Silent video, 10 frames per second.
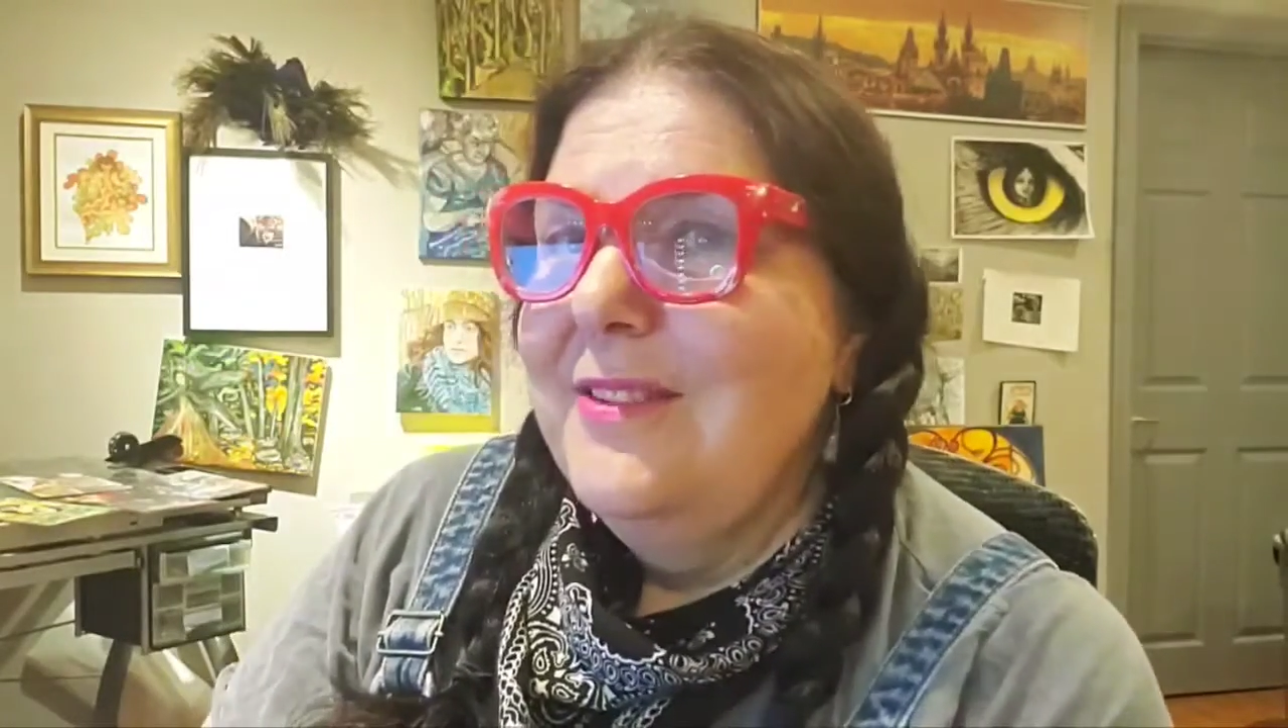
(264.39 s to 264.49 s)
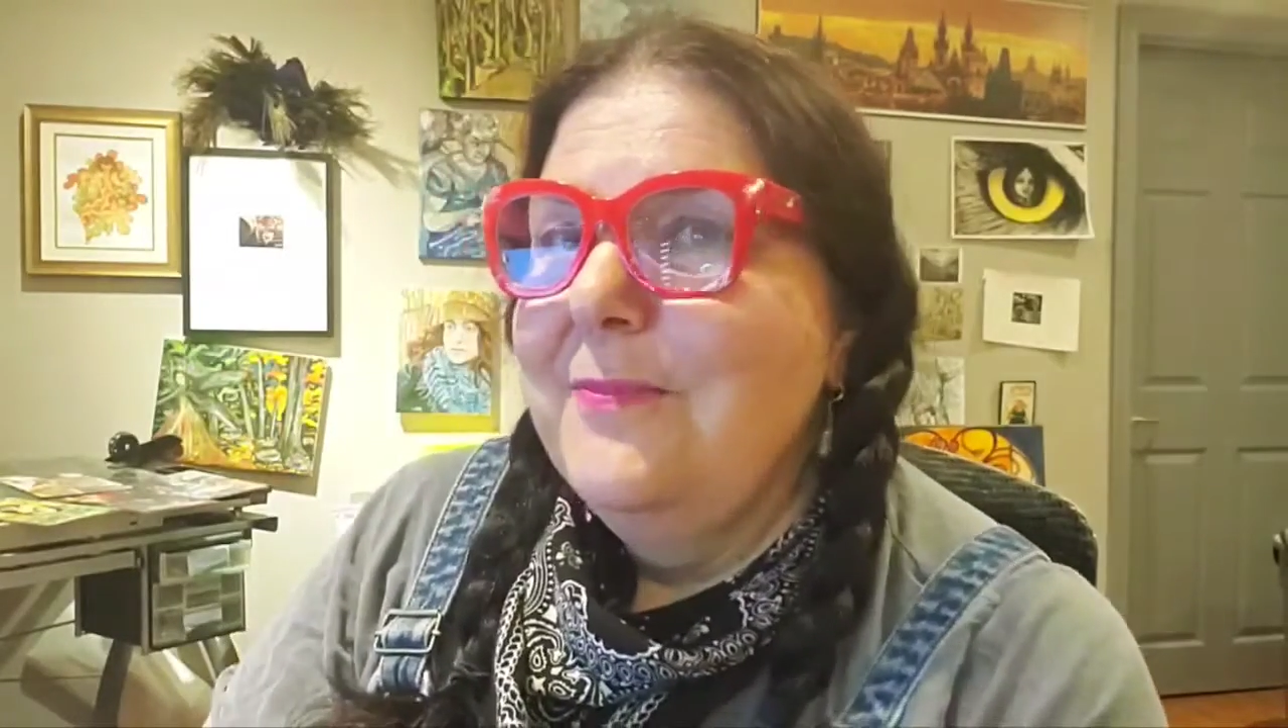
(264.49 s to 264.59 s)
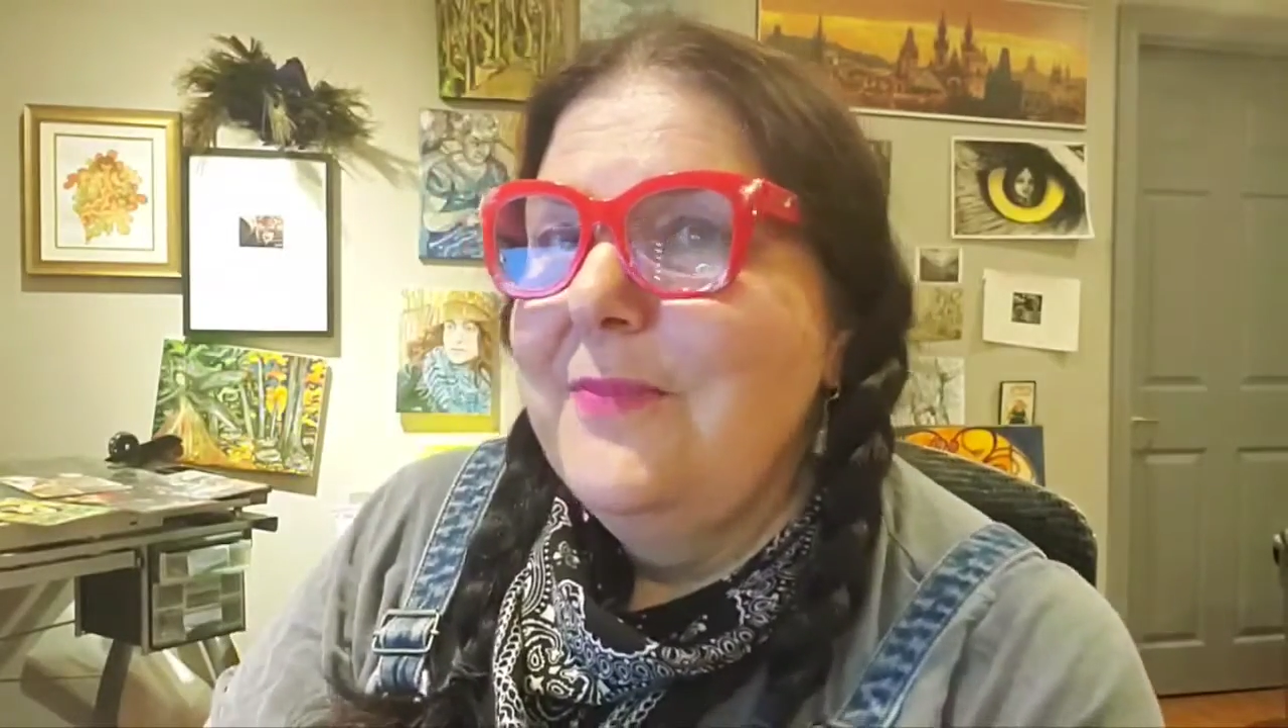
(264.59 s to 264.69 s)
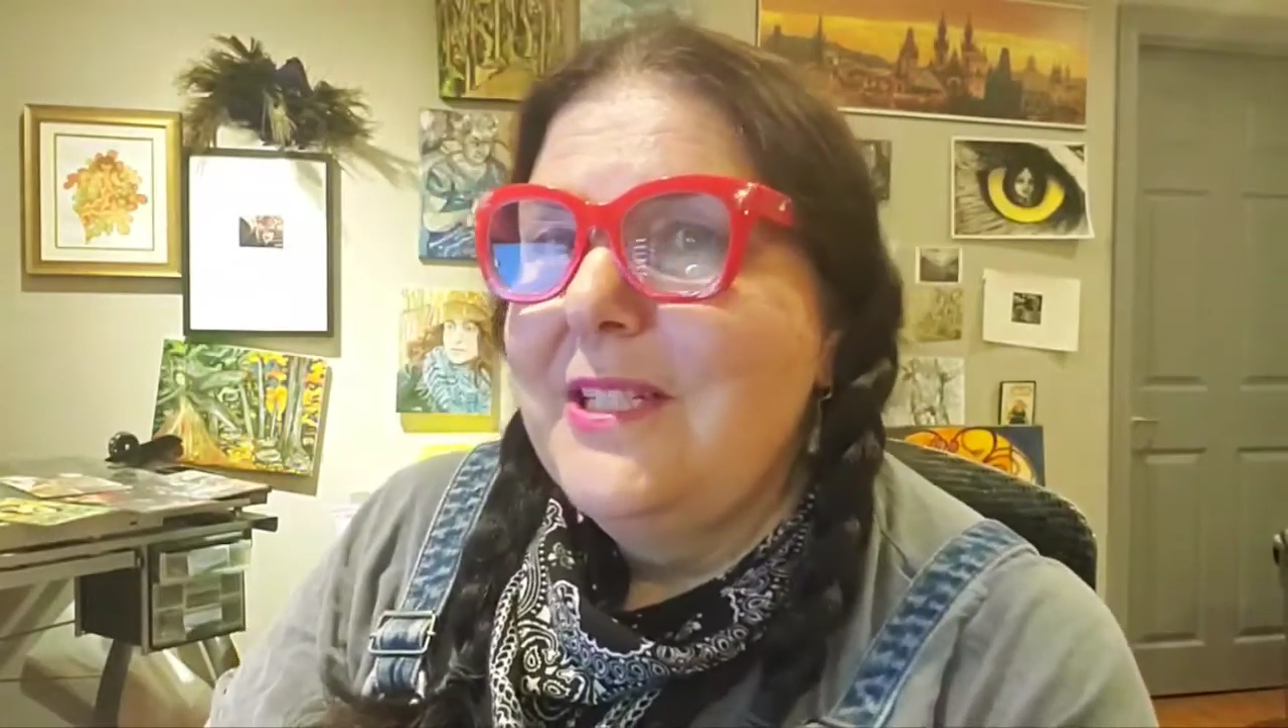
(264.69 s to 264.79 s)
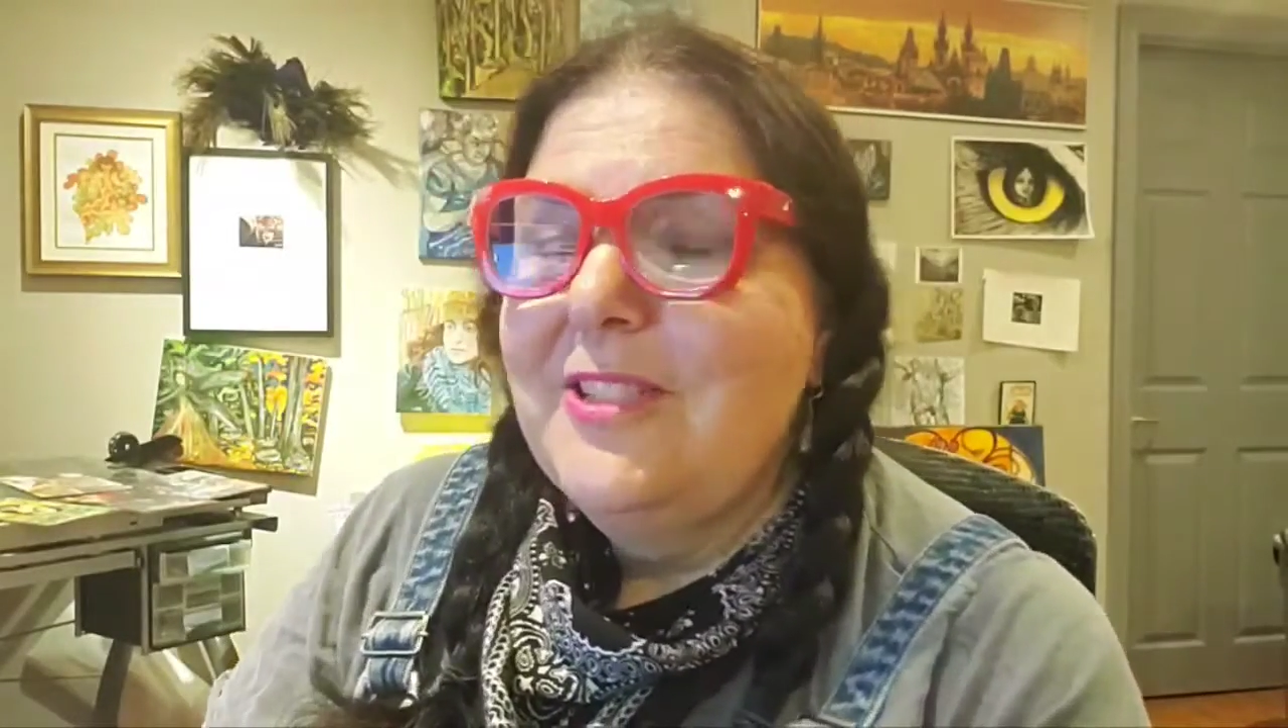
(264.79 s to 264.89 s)
the
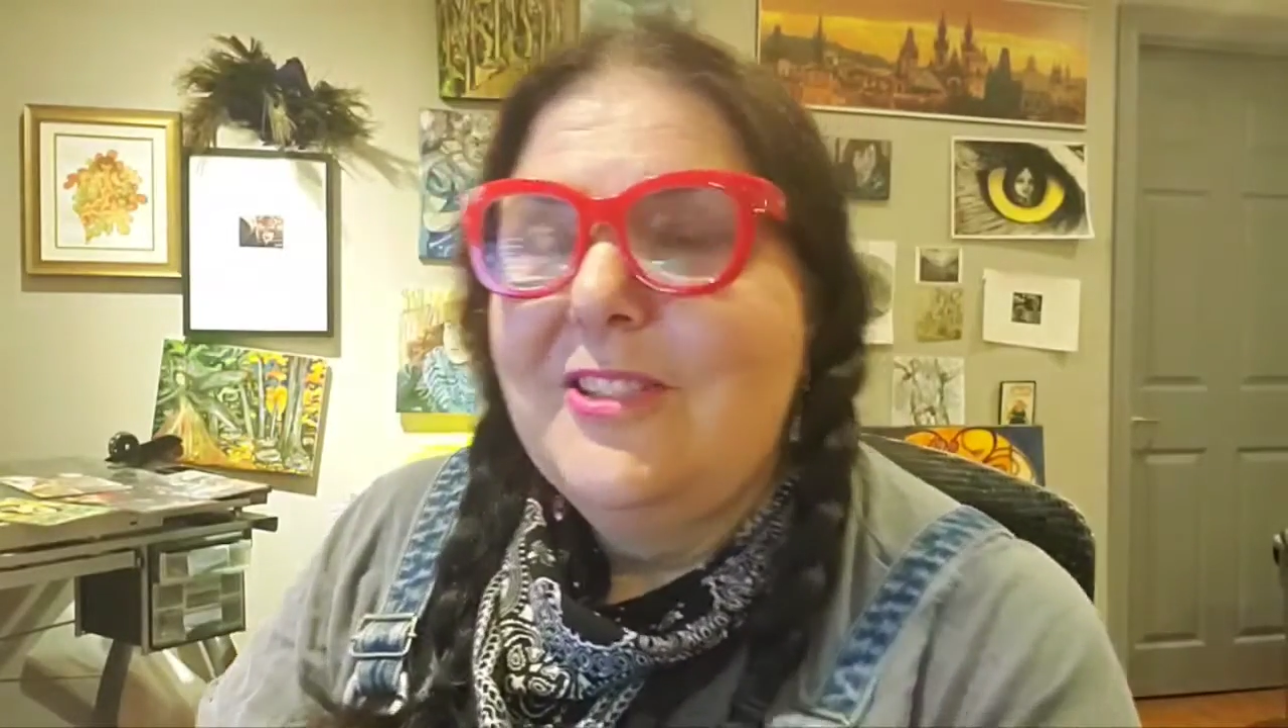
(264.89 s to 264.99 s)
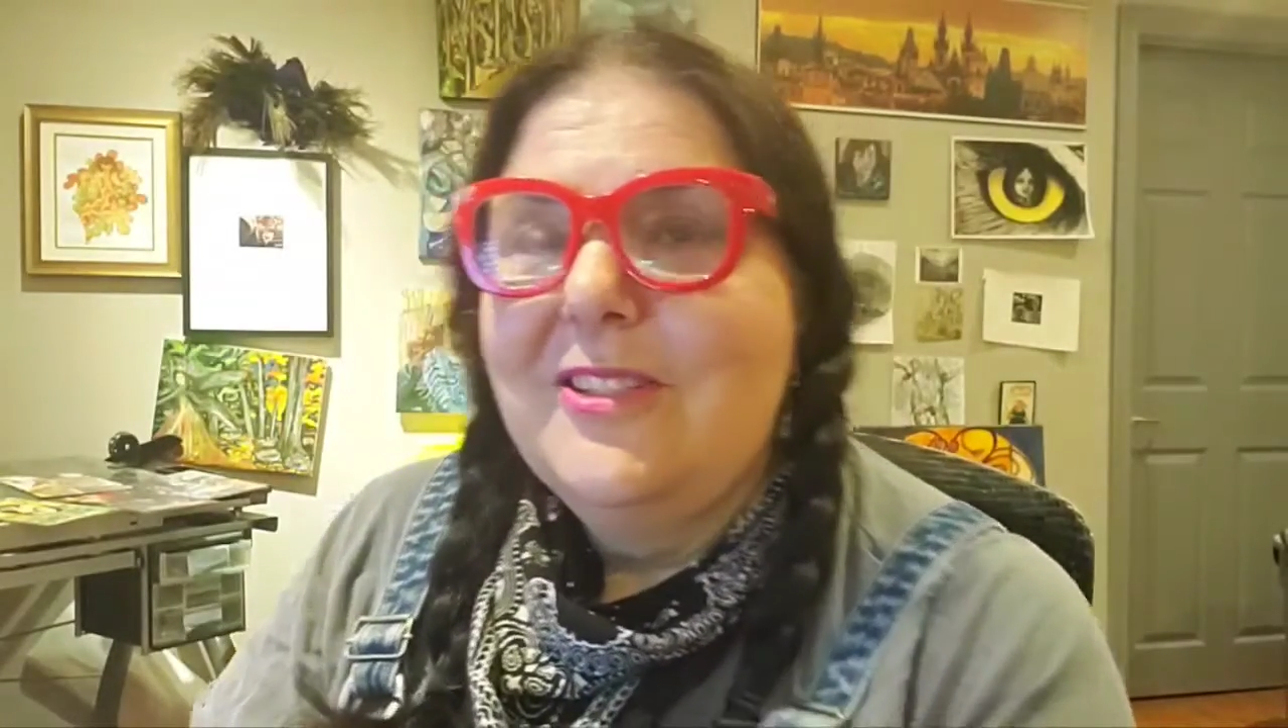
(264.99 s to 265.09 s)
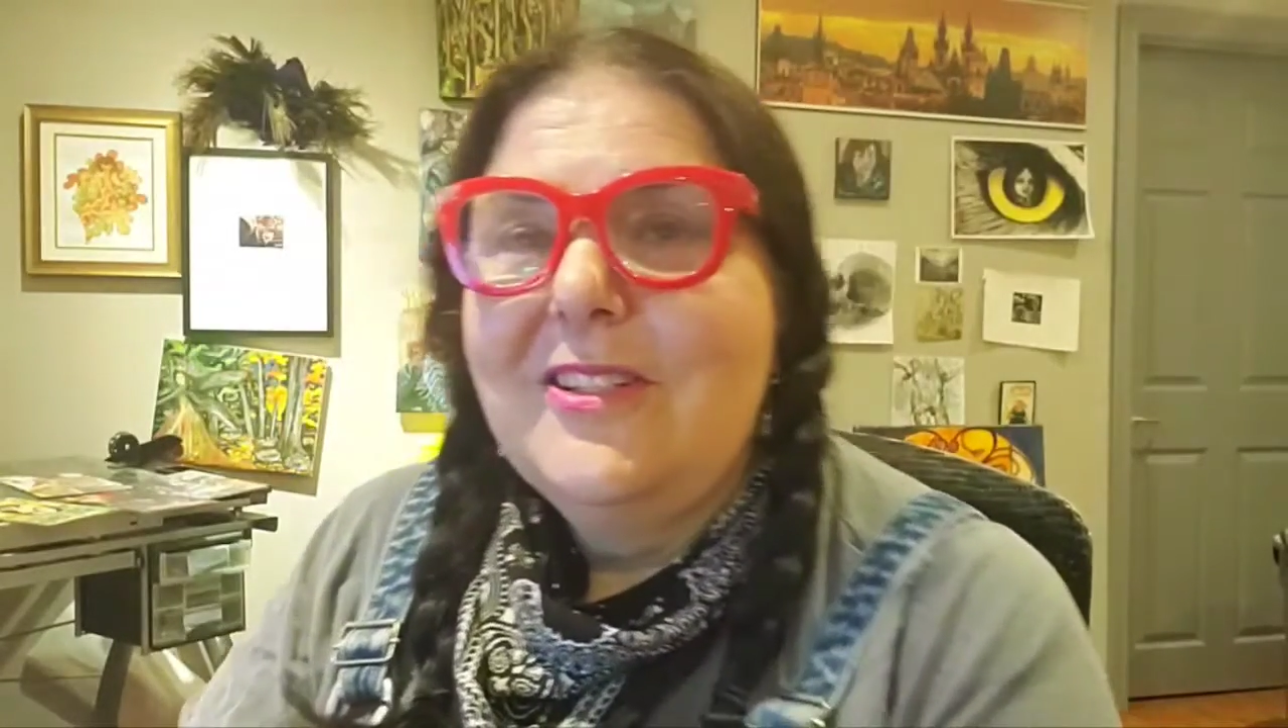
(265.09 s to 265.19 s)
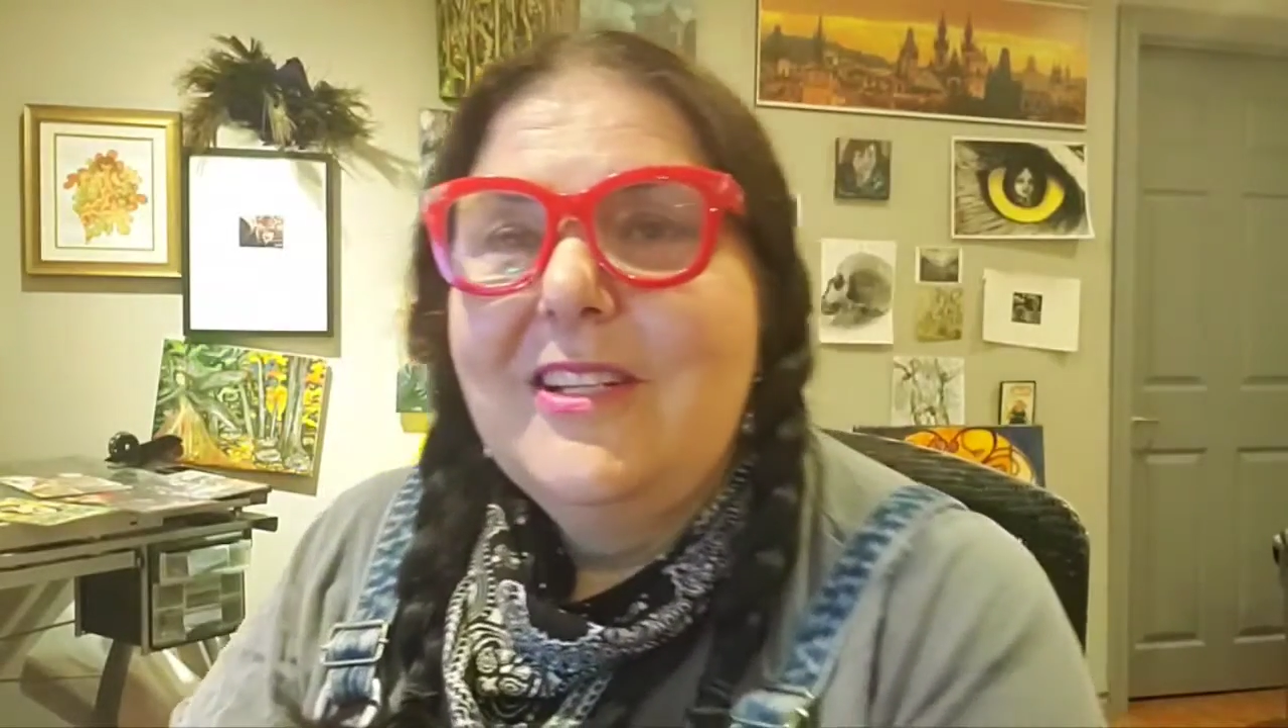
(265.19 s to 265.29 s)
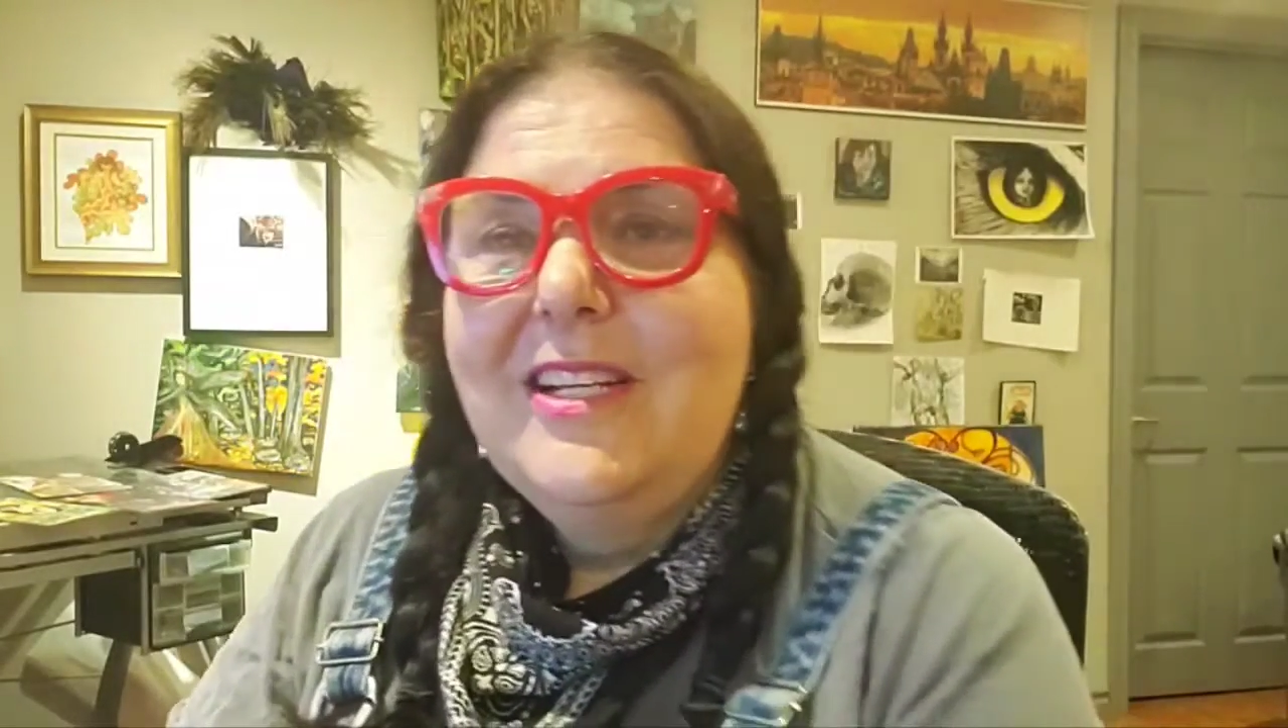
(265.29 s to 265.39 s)

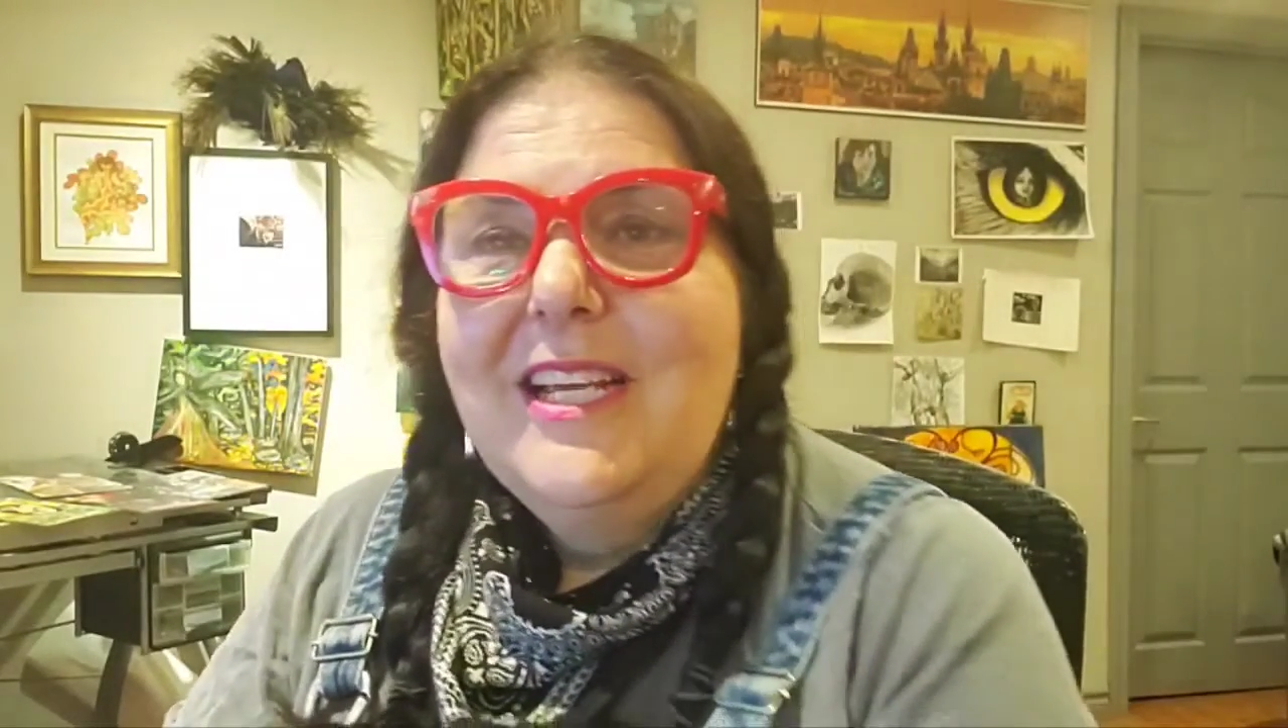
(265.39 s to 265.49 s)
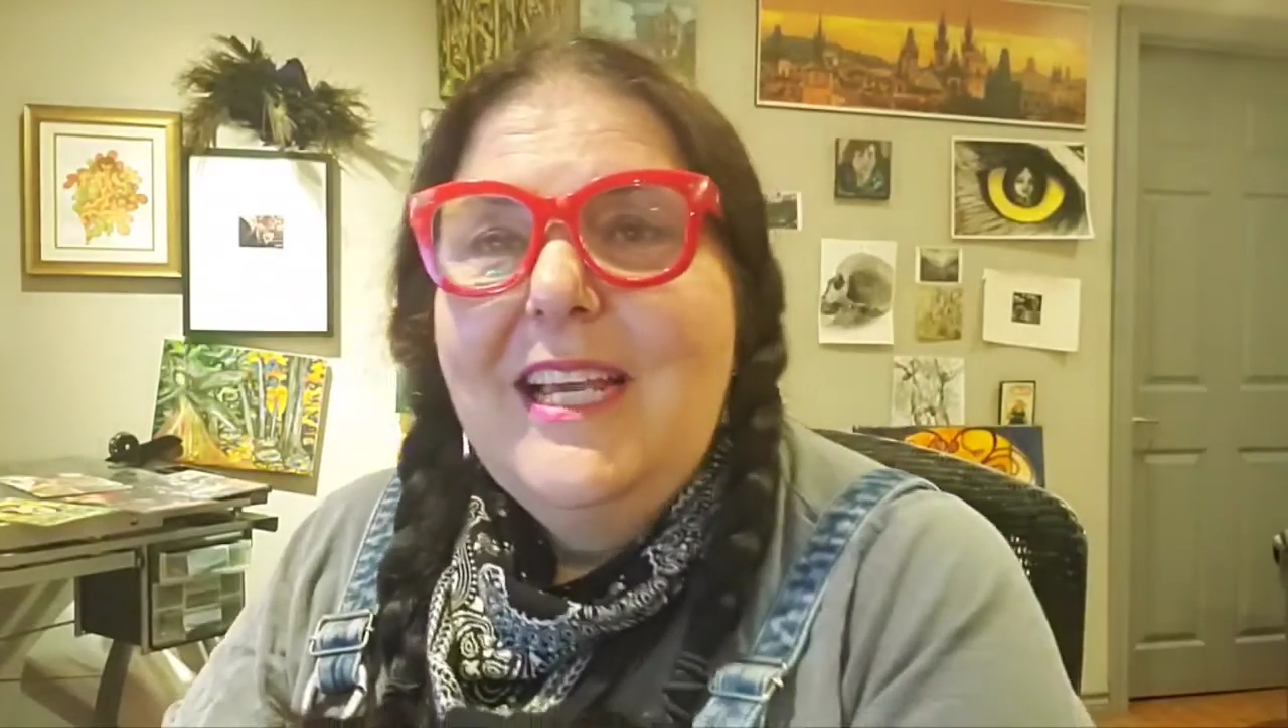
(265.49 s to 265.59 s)
picture